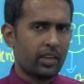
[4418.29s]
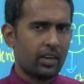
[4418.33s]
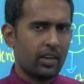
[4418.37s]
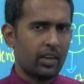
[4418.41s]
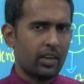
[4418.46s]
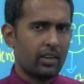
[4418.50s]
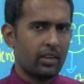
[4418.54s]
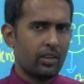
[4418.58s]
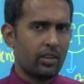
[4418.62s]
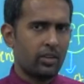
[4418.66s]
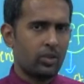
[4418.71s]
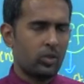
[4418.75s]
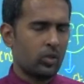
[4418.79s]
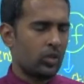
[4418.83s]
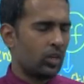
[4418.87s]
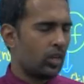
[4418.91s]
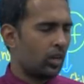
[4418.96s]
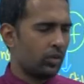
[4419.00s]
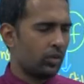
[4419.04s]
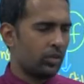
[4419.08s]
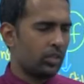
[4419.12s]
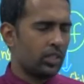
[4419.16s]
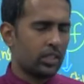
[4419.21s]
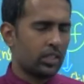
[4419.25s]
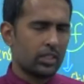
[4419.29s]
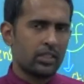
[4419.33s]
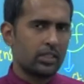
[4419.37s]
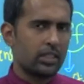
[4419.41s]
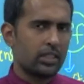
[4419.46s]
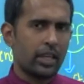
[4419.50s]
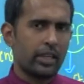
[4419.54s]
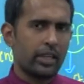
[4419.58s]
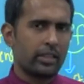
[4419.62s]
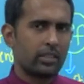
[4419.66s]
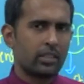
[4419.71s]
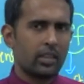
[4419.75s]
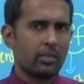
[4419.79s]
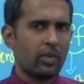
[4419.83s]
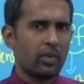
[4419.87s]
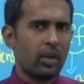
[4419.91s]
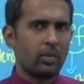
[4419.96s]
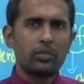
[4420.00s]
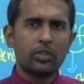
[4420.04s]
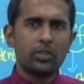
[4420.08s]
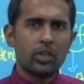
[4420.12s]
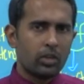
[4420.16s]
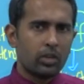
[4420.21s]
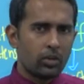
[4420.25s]
right? You cannot just take some
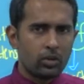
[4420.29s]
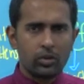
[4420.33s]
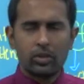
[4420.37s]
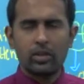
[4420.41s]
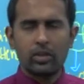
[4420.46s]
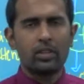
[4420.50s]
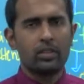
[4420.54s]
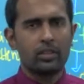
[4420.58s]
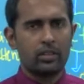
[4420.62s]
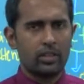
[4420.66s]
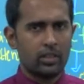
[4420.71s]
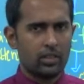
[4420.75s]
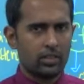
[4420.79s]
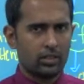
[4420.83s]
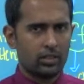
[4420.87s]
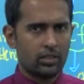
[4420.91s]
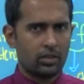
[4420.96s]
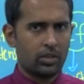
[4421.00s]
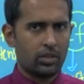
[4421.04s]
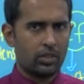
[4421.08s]
absolute decisions.